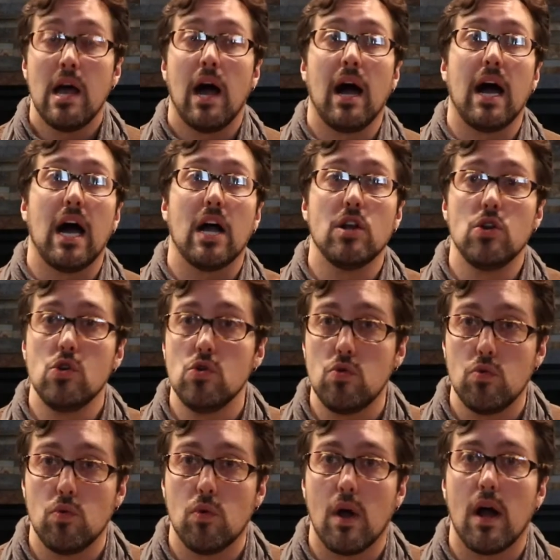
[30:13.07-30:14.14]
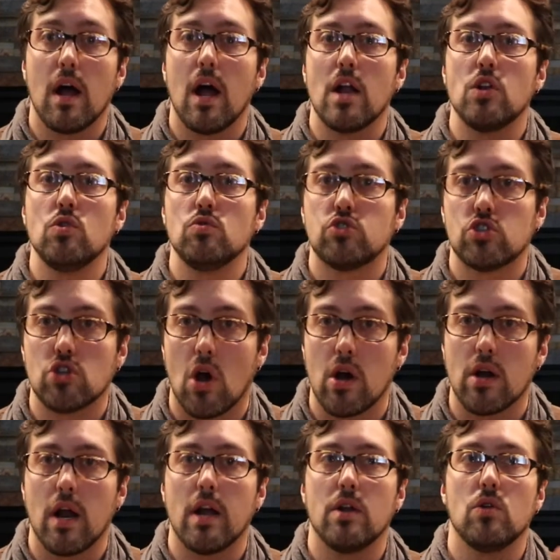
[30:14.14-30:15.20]
a new
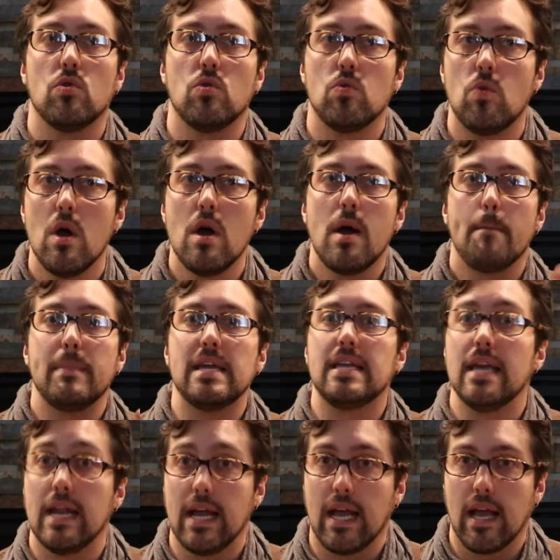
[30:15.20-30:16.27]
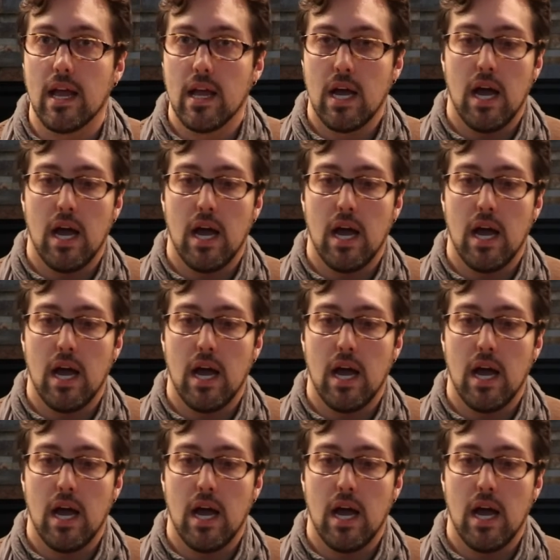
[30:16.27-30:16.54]
start, a new beginning,